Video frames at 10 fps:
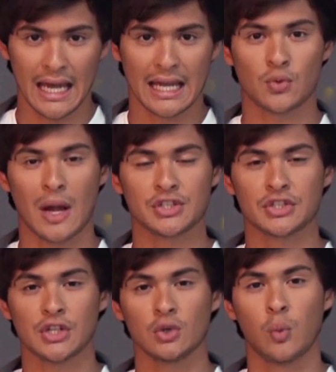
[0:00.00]
is
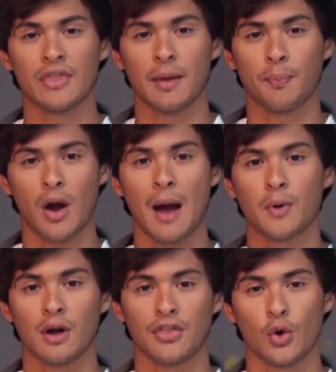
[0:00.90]
registered with a
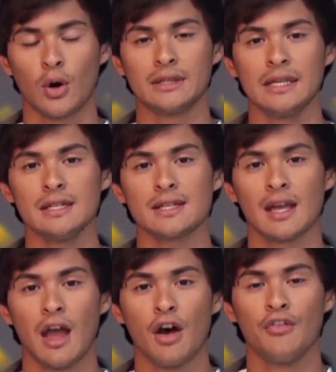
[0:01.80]
proper
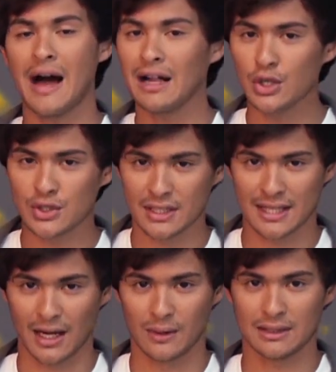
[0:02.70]
authorities, values
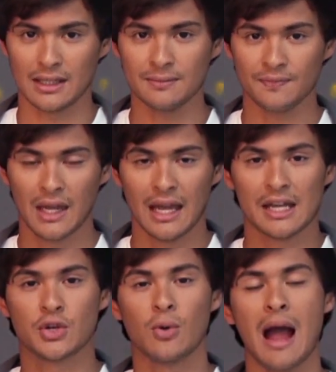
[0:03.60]
integrity,
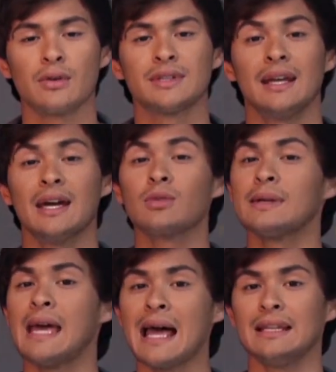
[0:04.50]
is grounded in
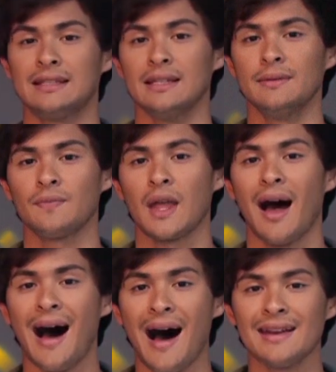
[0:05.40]
reality,
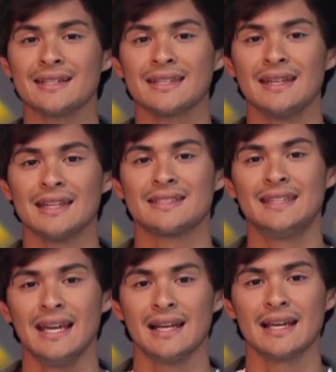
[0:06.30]
honest in its
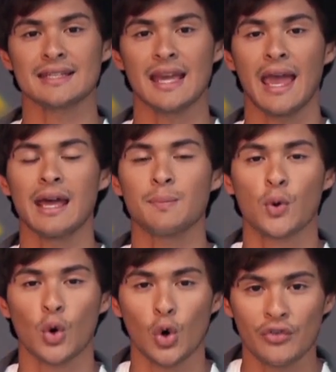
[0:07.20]
dealings,
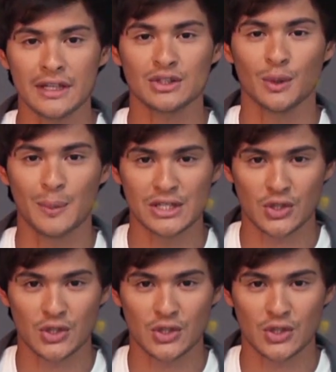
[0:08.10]
and proven to be